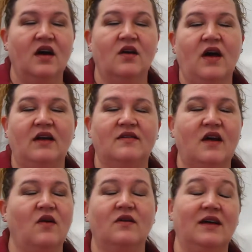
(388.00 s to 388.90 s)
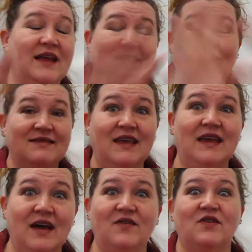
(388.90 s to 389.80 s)
Okay, so like I said, Z
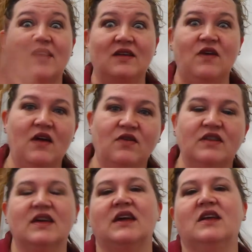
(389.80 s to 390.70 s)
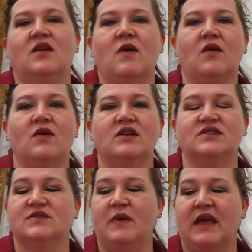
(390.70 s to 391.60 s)
covers kind of everything, and you might want to
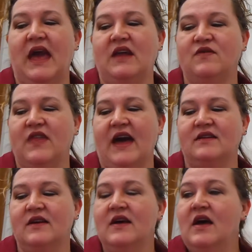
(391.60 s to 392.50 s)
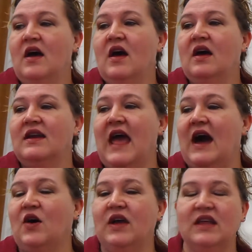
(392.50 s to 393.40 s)
just peek ahead for that.
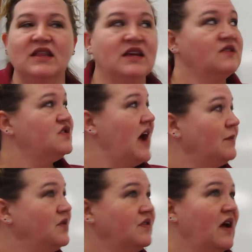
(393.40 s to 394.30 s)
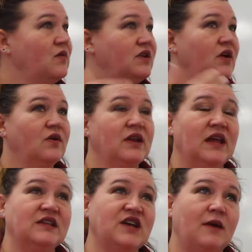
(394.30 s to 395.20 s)
Now, in these chapters that we're doing
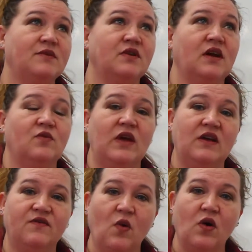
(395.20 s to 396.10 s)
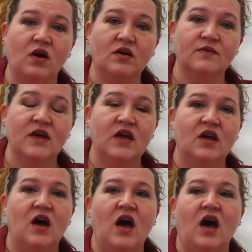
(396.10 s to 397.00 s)
in week 4,
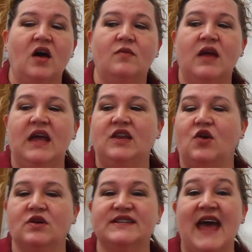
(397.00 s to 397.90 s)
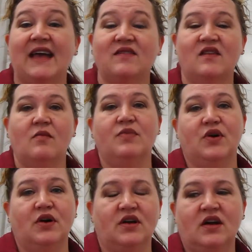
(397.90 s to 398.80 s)
in your
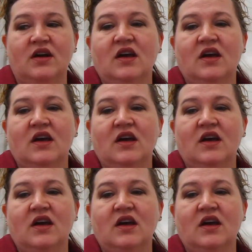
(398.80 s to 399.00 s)
textbook,